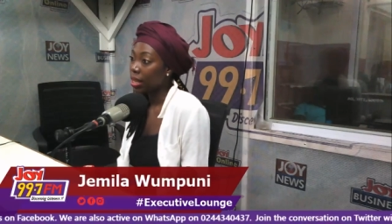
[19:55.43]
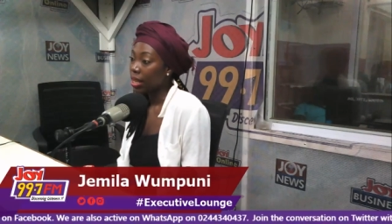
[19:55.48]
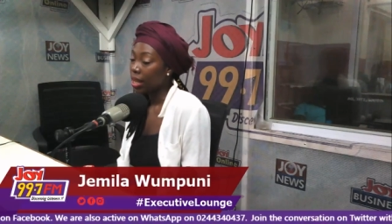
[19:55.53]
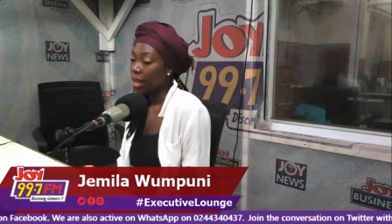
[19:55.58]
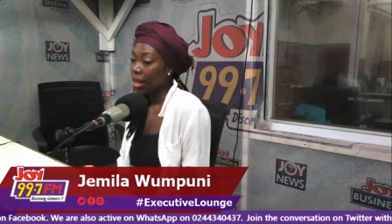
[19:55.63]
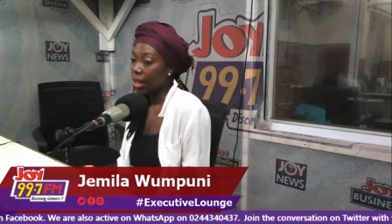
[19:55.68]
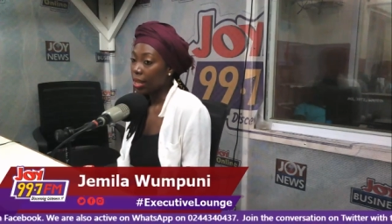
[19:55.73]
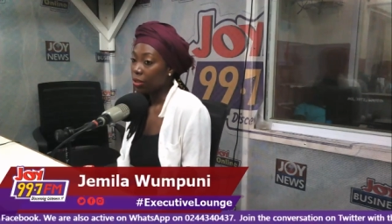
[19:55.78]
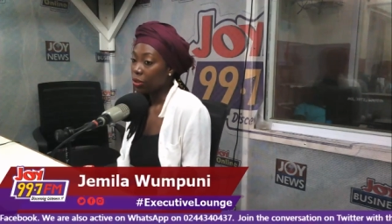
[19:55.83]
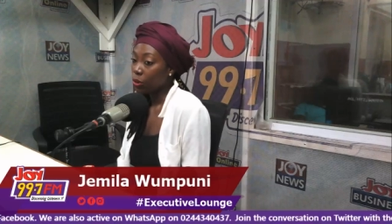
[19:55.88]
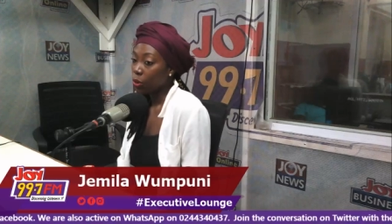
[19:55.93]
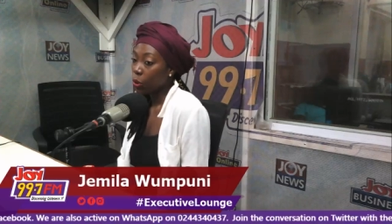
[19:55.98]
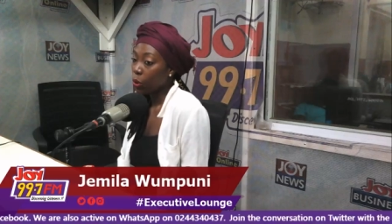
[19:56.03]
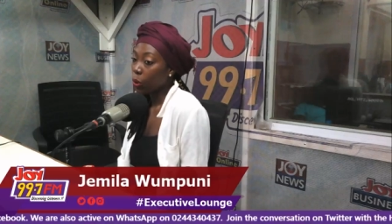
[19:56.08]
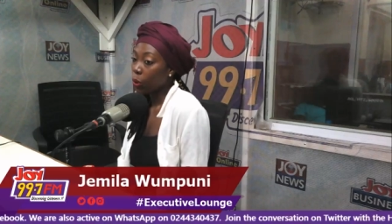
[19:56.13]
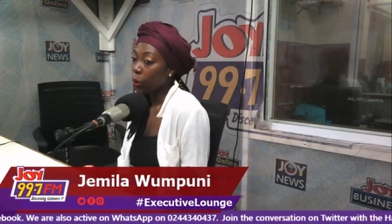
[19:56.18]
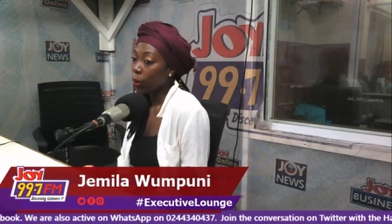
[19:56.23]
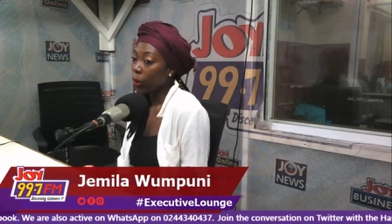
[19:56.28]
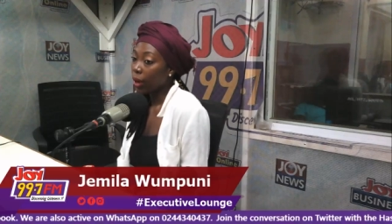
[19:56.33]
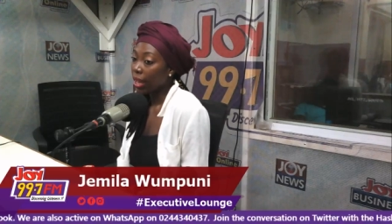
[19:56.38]
And
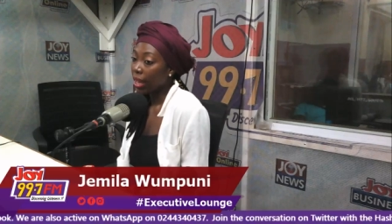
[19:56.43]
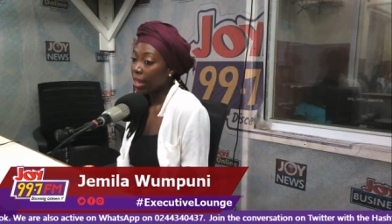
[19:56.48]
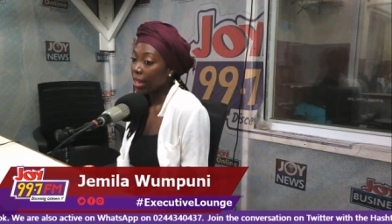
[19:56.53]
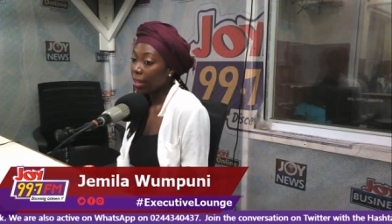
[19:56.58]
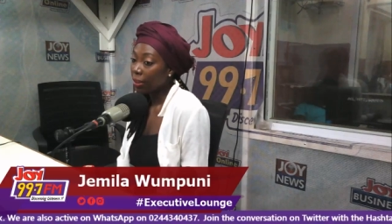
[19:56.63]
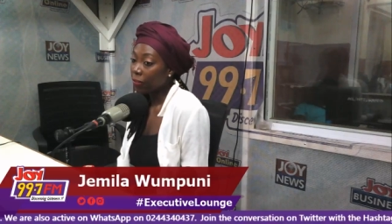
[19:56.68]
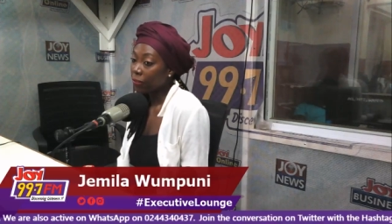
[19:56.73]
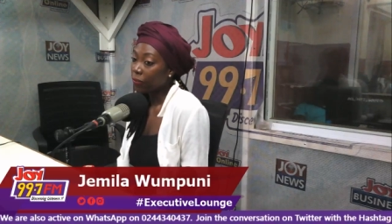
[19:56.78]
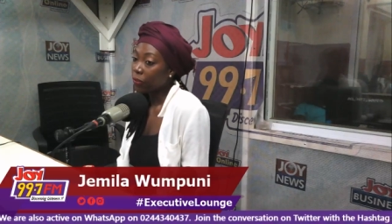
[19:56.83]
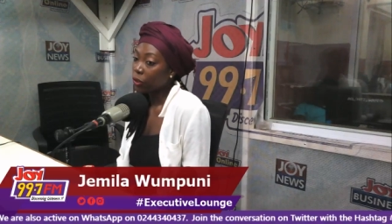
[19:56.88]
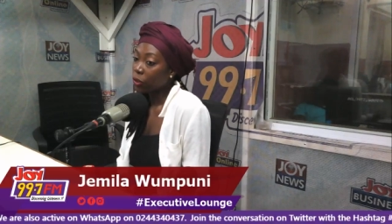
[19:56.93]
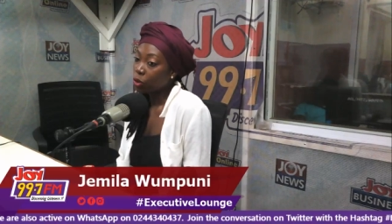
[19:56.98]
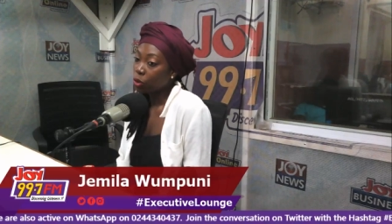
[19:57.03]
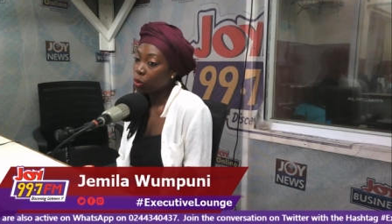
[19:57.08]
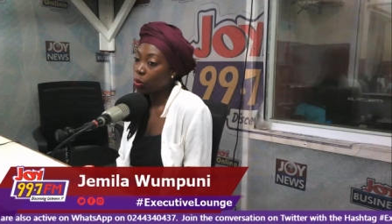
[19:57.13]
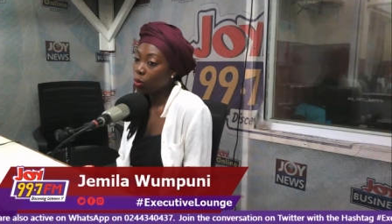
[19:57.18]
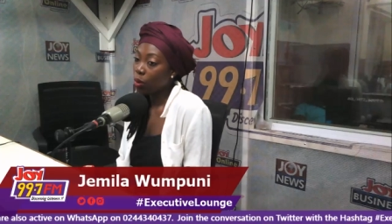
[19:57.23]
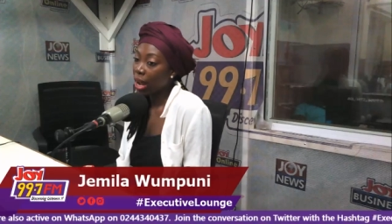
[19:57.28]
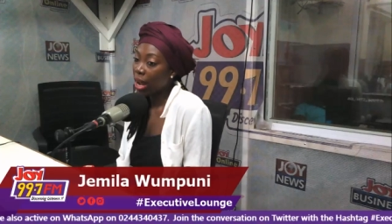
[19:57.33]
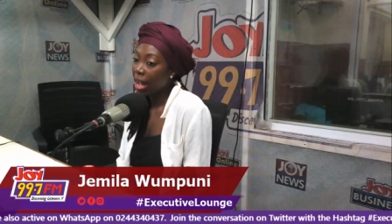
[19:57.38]
so, if
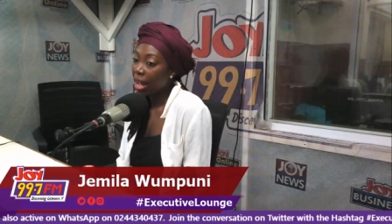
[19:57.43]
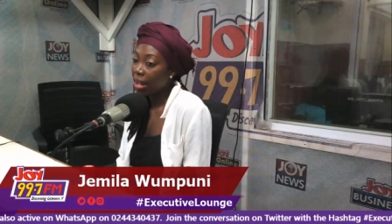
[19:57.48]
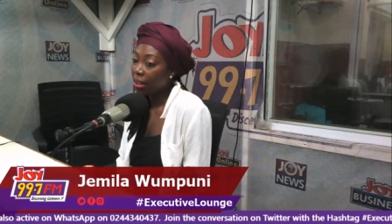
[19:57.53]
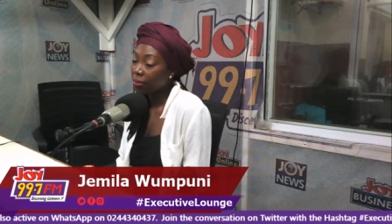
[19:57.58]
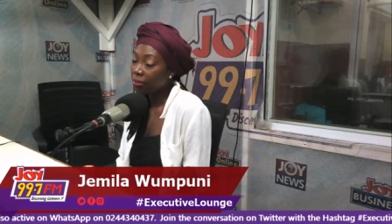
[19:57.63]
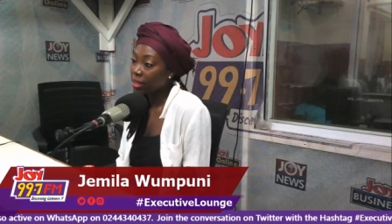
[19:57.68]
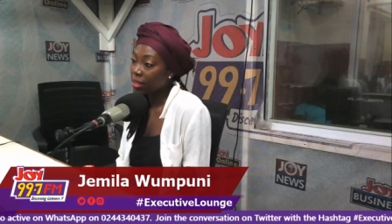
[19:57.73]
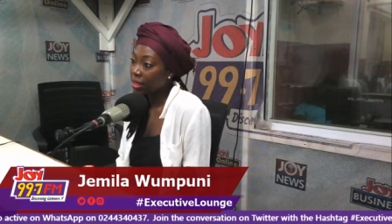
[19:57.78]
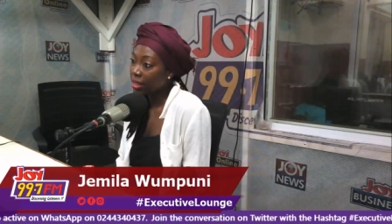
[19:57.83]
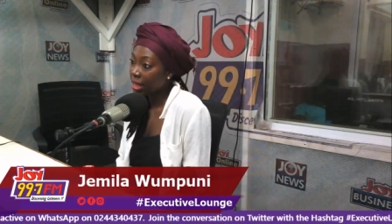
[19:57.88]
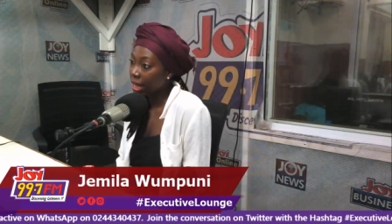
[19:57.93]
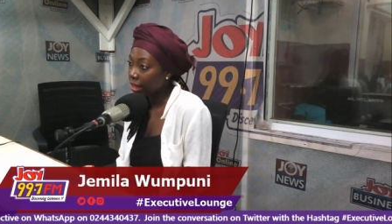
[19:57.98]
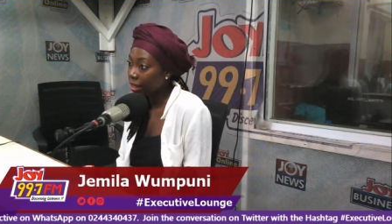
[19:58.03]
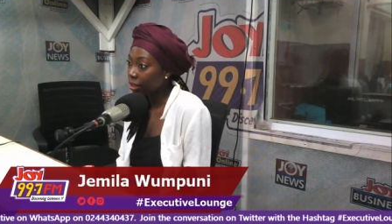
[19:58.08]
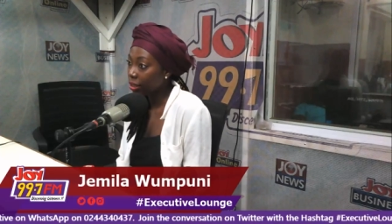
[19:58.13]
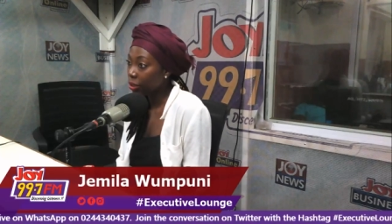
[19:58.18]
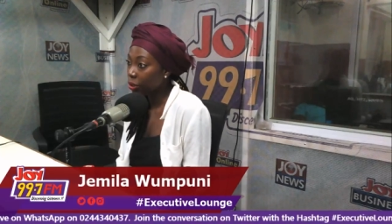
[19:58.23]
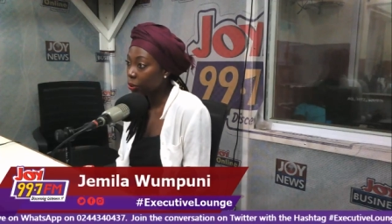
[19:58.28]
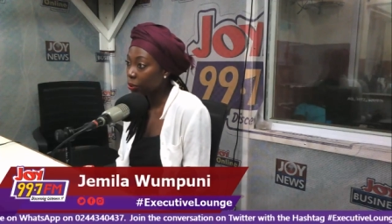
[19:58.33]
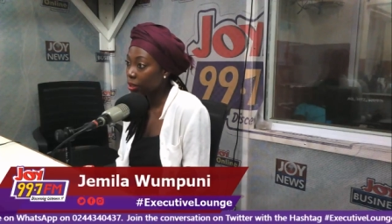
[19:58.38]
you have the
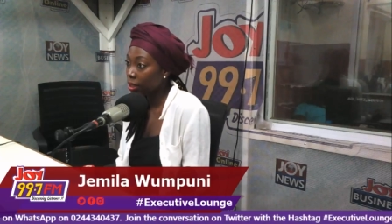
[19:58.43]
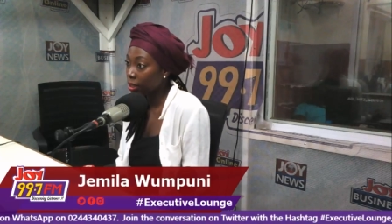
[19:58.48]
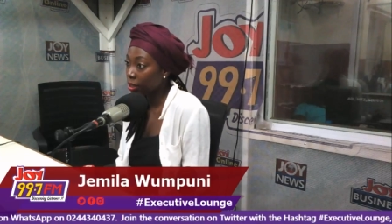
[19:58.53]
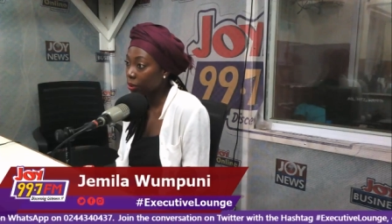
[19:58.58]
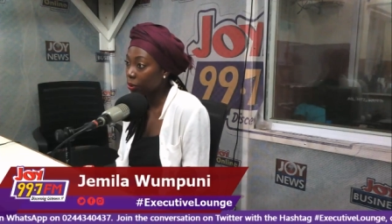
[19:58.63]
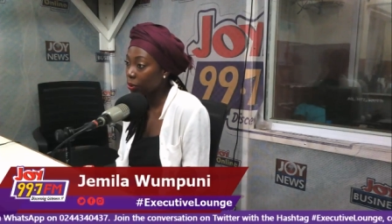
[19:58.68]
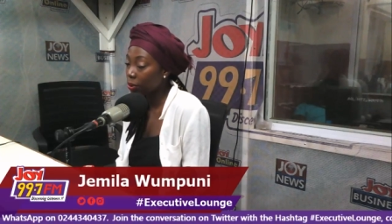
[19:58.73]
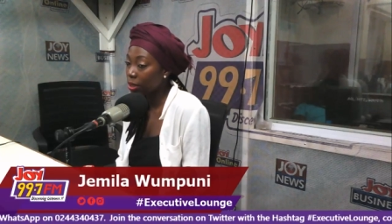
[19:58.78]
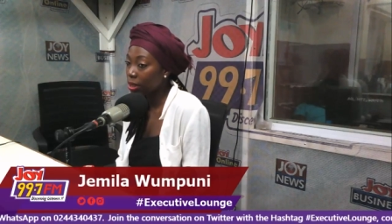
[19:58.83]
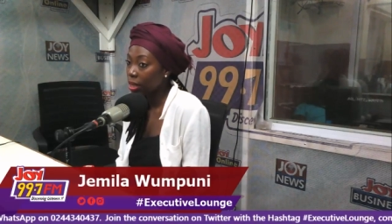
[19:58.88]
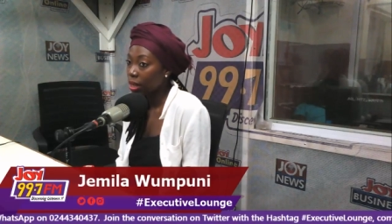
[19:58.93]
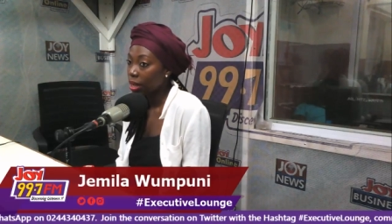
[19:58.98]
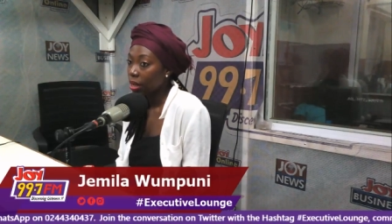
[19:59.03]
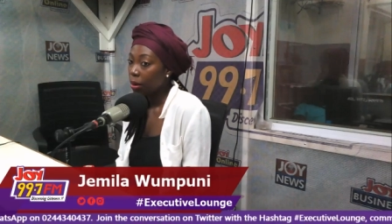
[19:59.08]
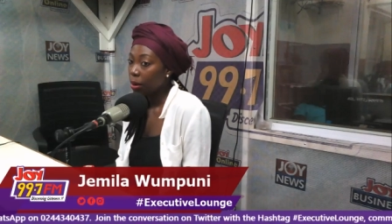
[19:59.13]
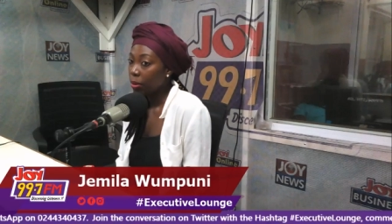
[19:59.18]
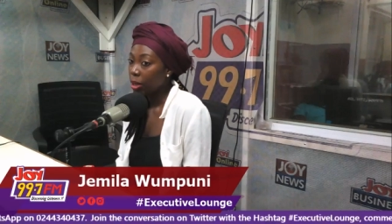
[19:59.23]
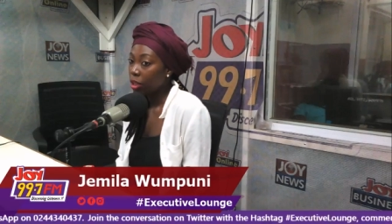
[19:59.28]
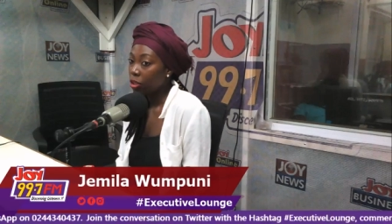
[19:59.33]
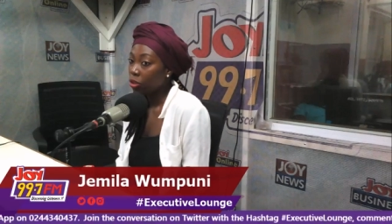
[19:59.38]
technical skills,
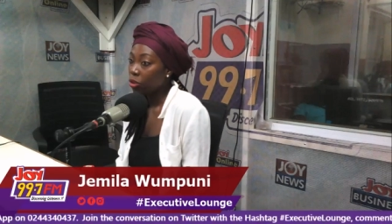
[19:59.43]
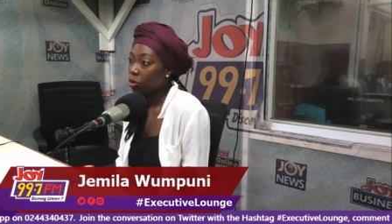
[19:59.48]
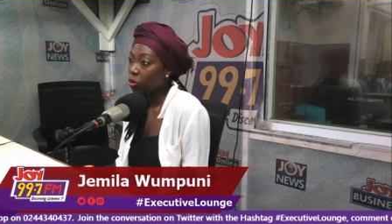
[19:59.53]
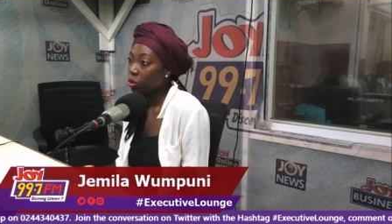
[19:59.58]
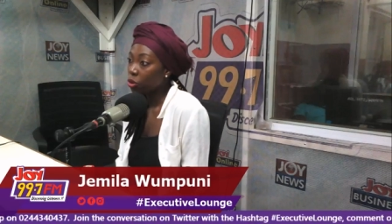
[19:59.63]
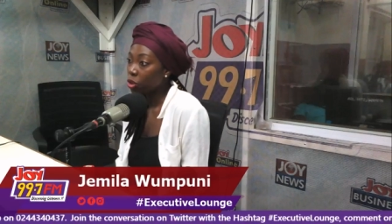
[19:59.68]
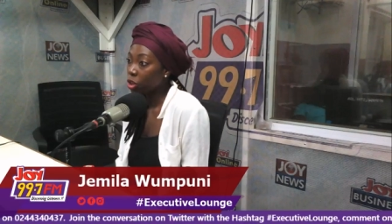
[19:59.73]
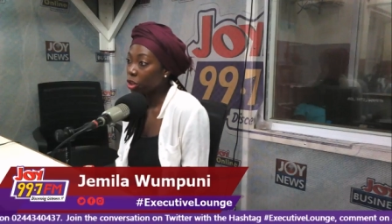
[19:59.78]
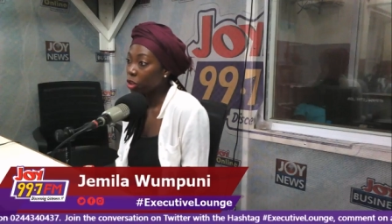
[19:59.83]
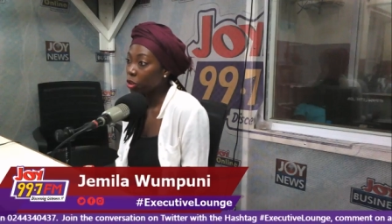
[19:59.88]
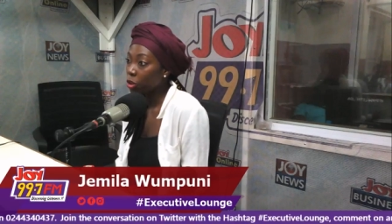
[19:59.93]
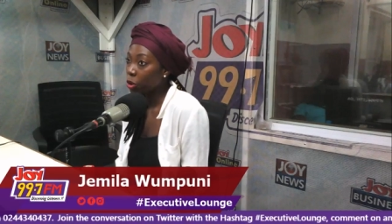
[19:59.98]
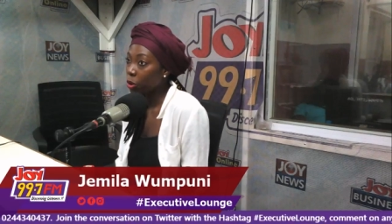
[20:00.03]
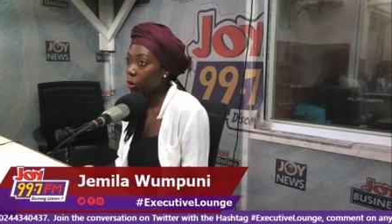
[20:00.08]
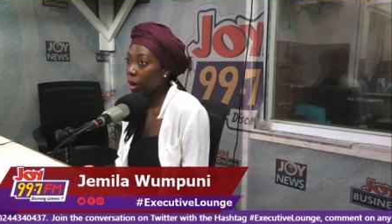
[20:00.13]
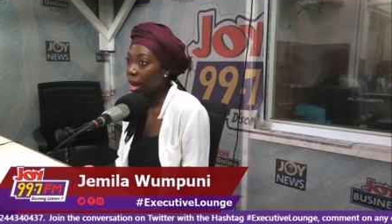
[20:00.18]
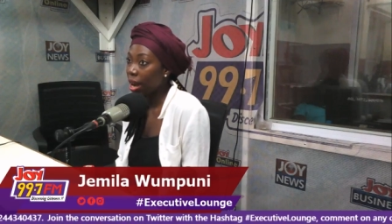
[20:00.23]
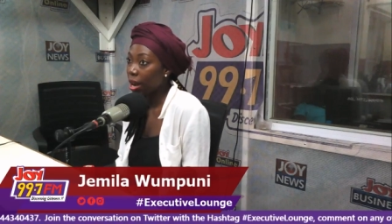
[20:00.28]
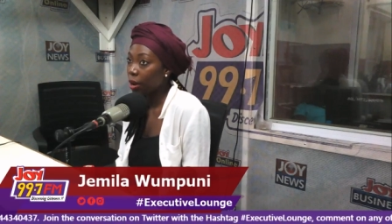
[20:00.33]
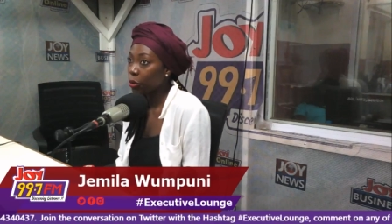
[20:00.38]
but you do not know
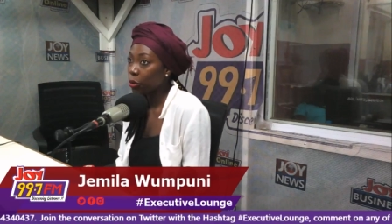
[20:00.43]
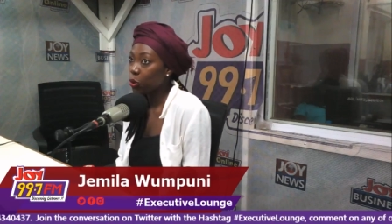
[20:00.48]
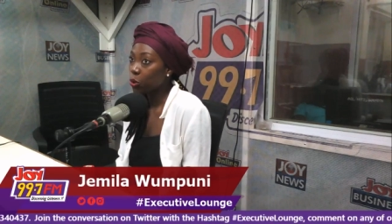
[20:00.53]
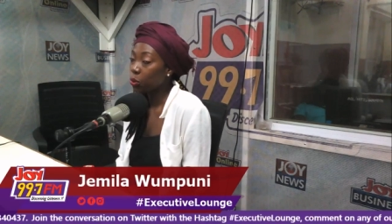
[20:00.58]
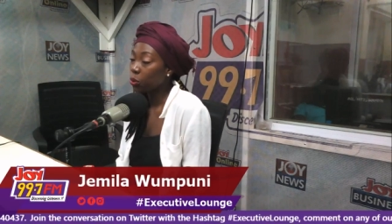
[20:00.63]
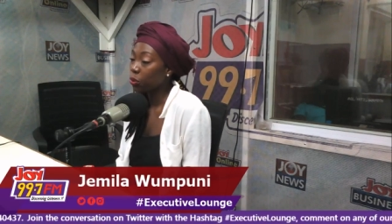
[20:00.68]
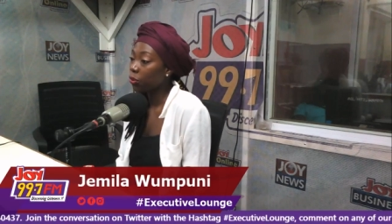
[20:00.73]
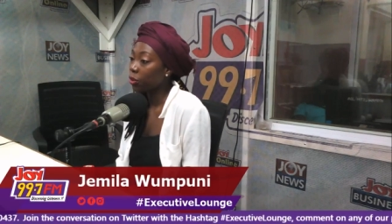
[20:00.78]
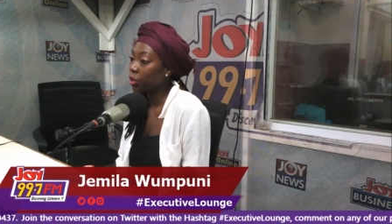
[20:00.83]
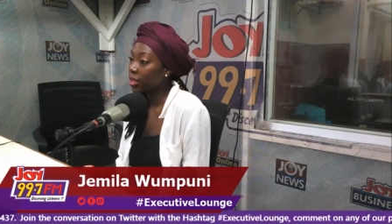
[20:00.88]
how to, for